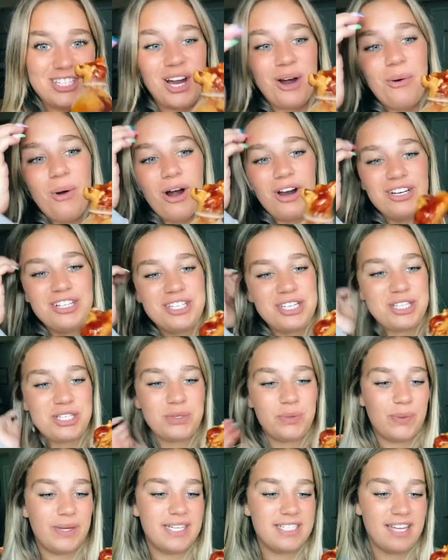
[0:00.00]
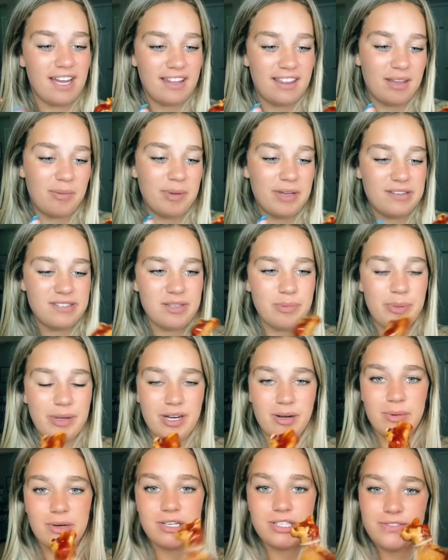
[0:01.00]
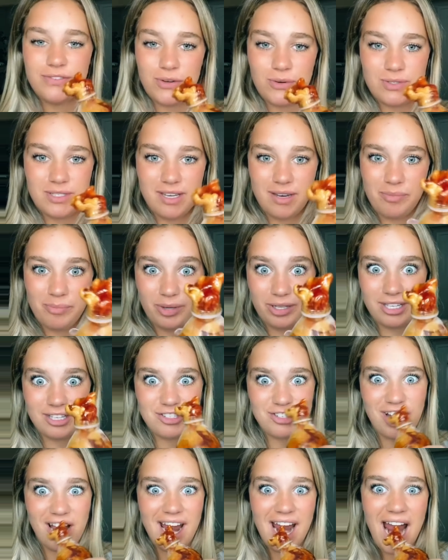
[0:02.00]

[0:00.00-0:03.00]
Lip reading: hard to squeeze, I think because the peanut butter is frozen, but let's try it.